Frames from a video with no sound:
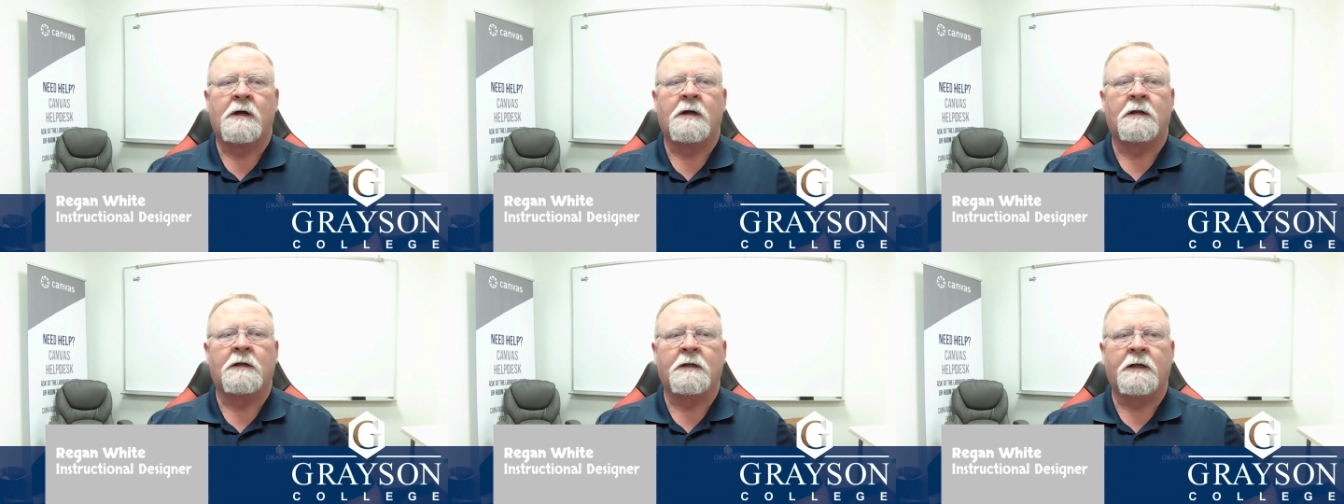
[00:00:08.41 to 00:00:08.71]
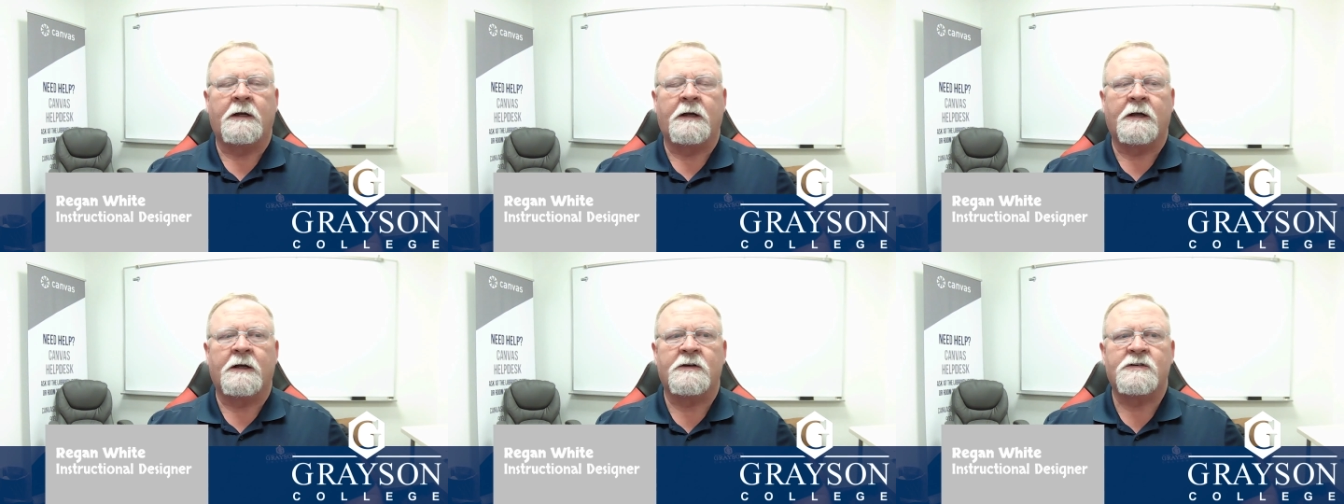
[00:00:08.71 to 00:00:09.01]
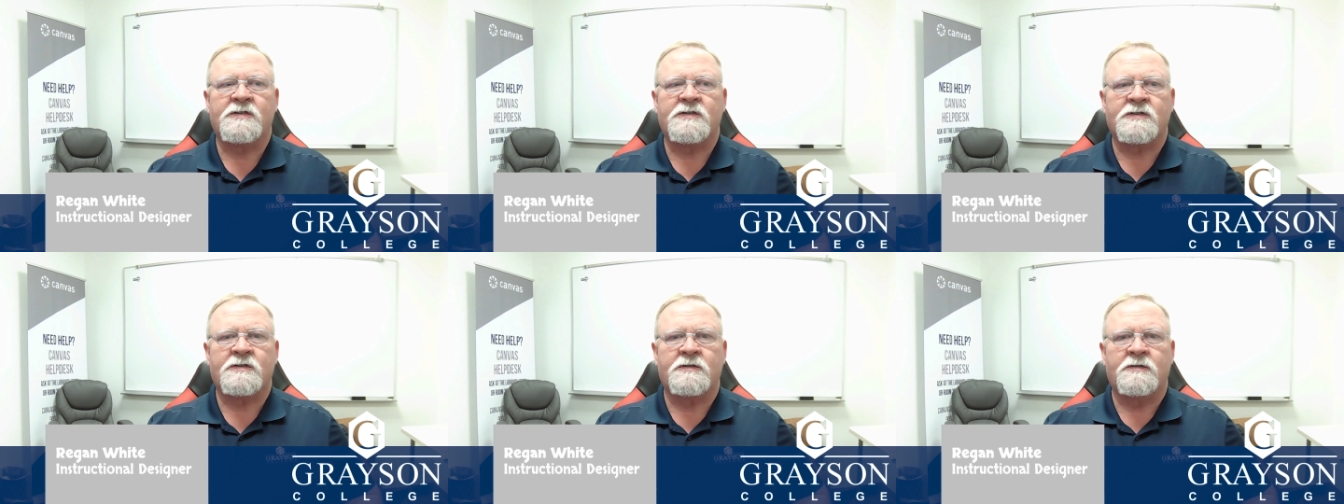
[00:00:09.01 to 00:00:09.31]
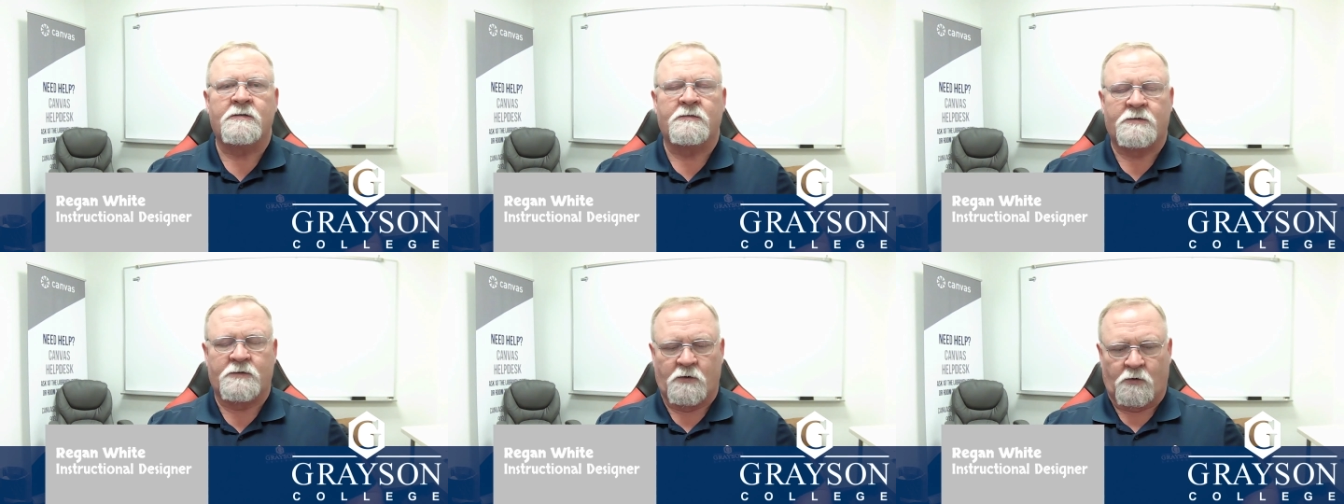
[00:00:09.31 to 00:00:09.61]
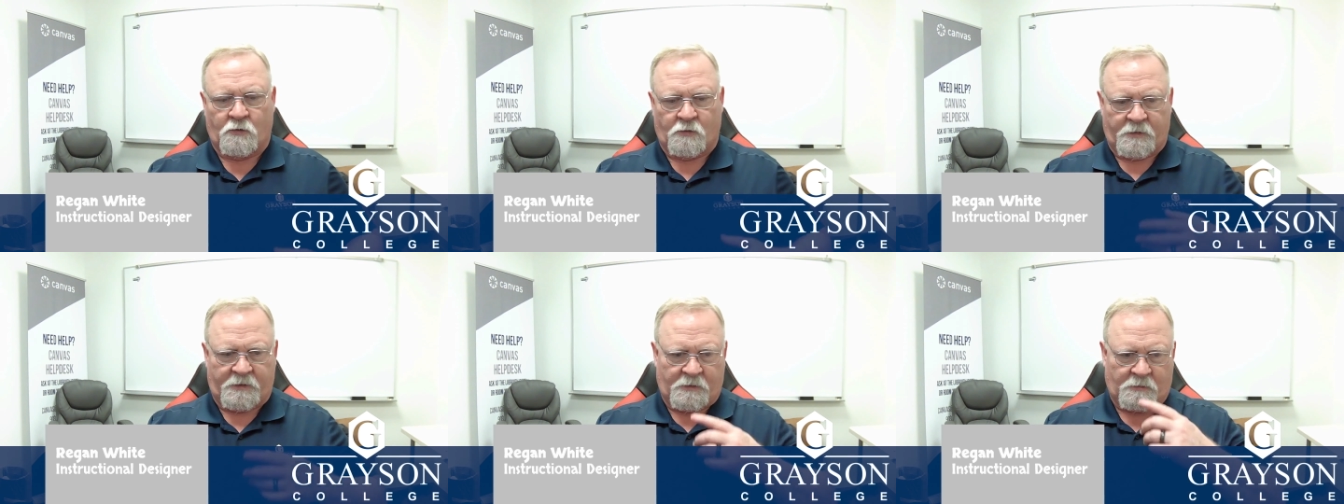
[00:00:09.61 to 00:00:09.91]
Linux
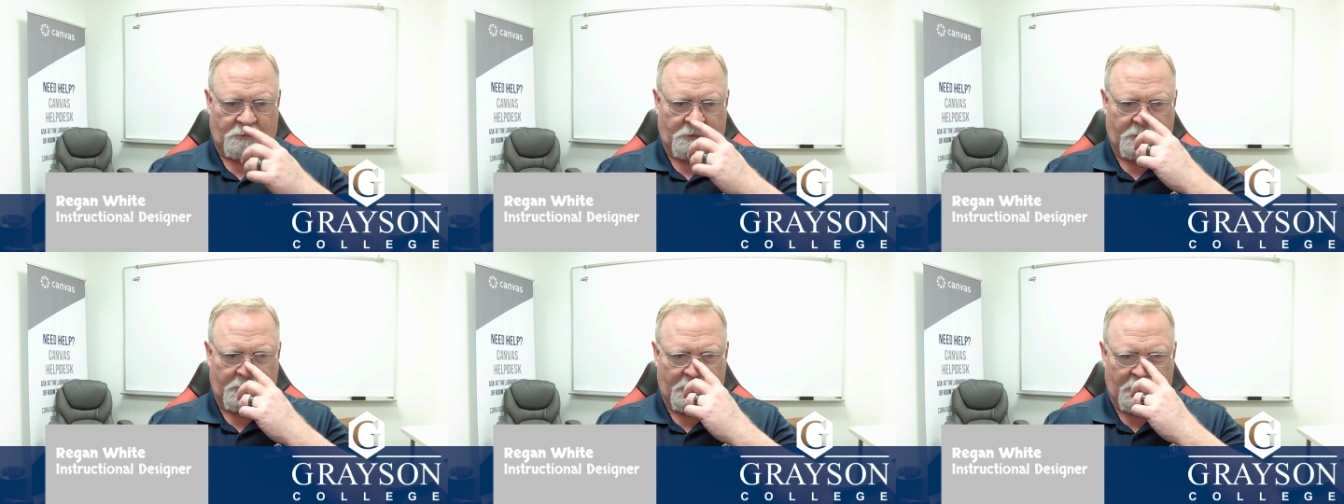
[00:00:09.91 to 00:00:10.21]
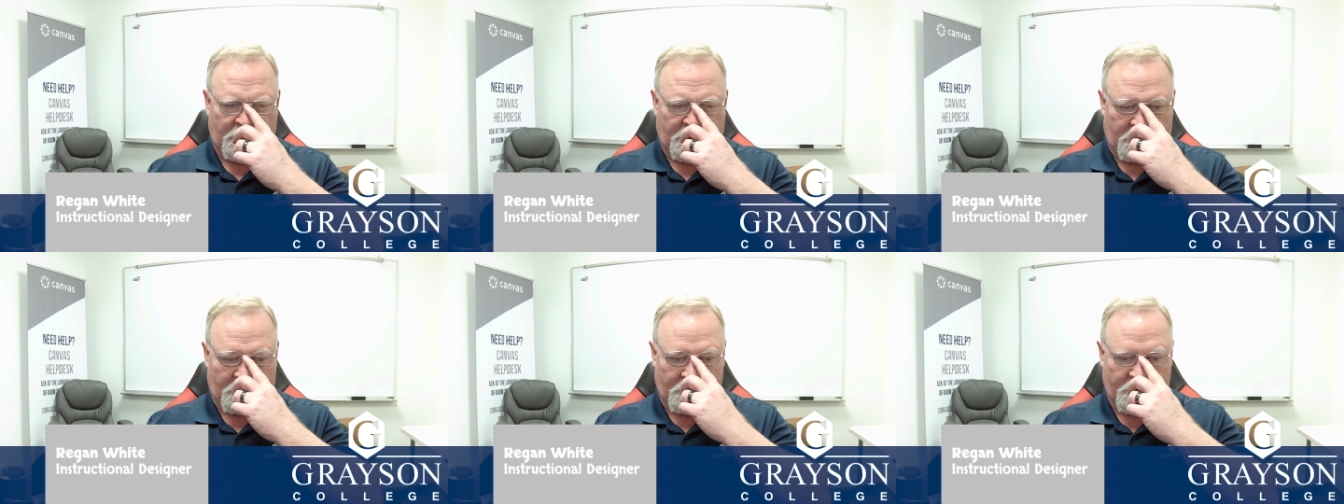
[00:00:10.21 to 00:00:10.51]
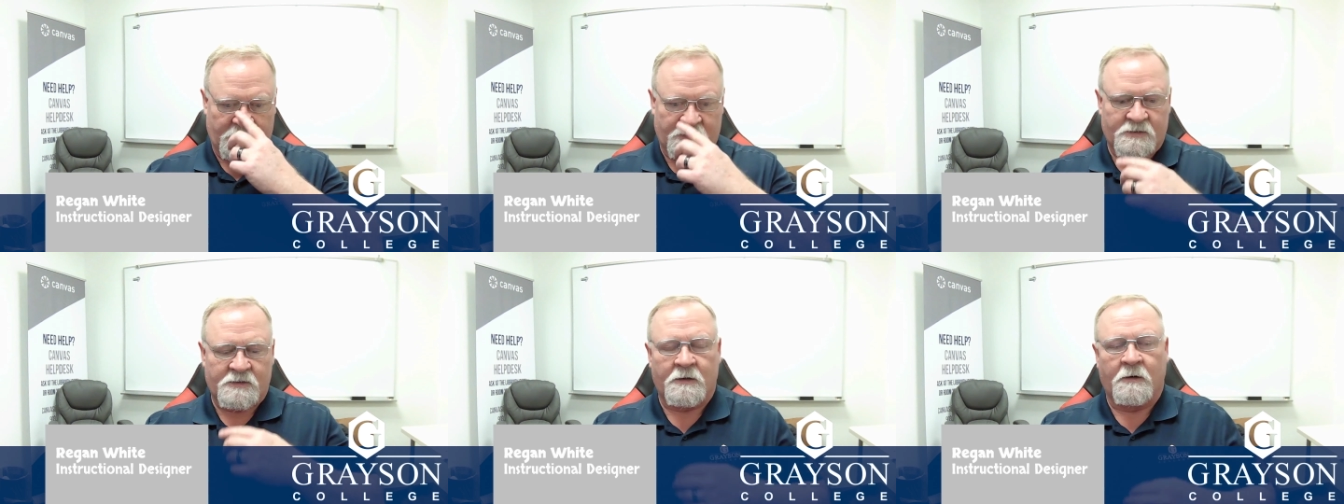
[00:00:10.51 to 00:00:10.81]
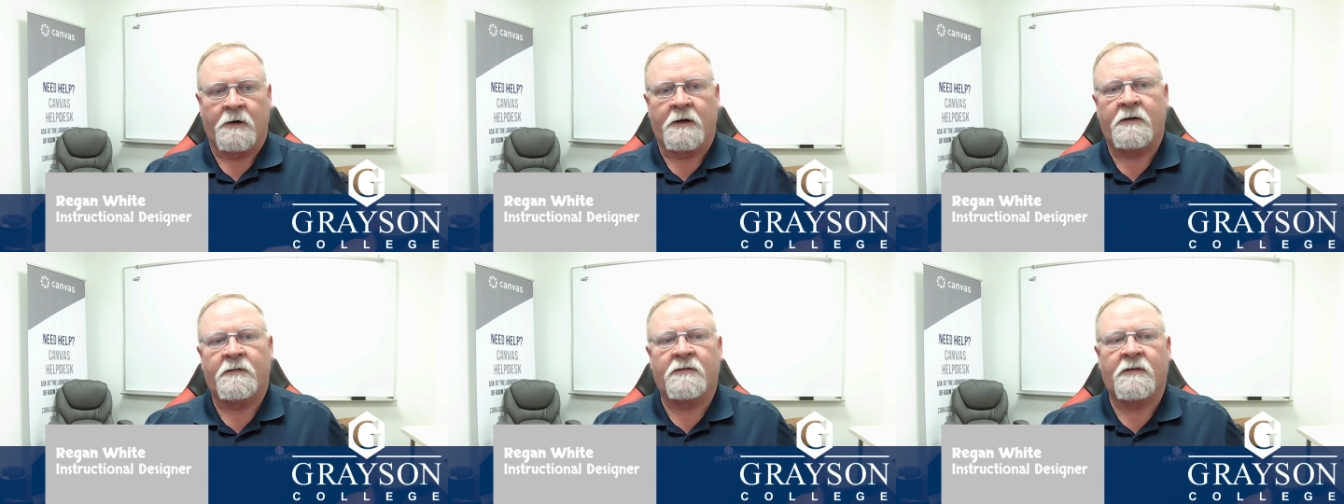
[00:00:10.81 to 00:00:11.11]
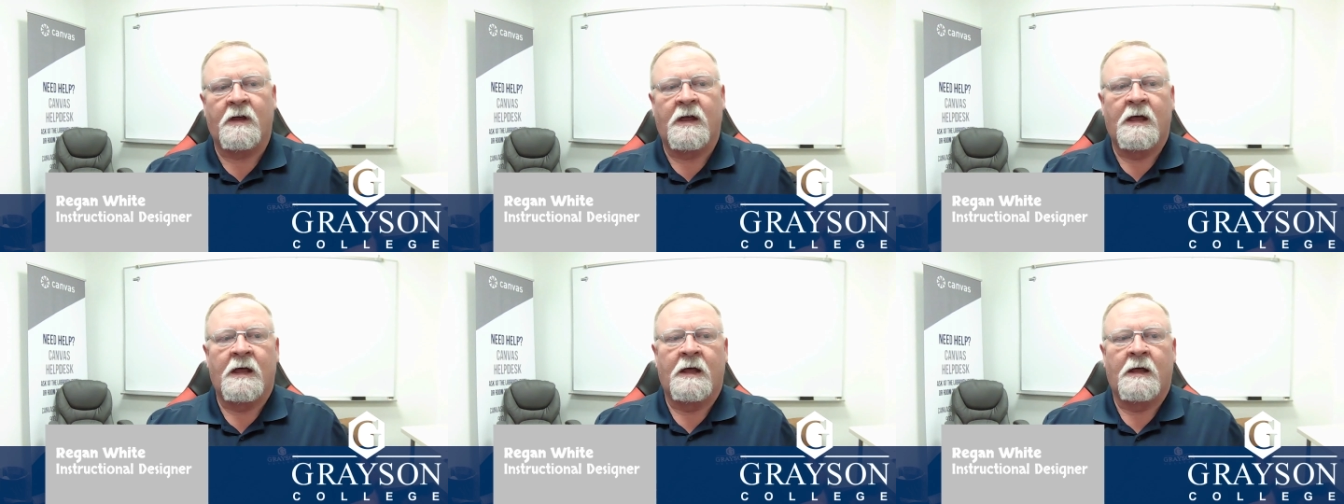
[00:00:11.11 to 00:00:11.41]
tutorial in this
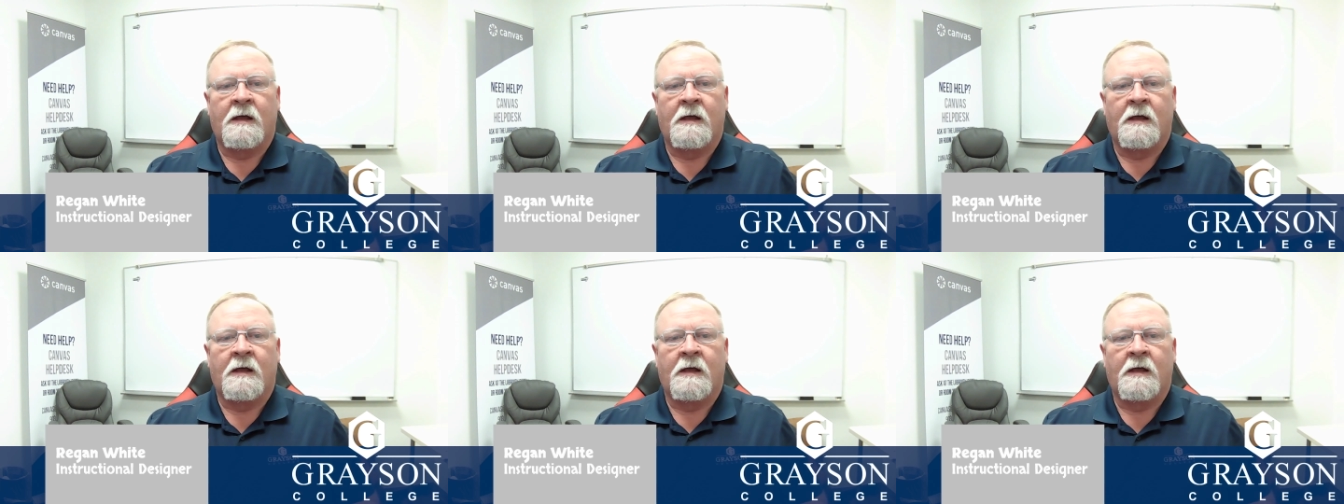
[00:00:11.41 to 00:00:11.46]
series.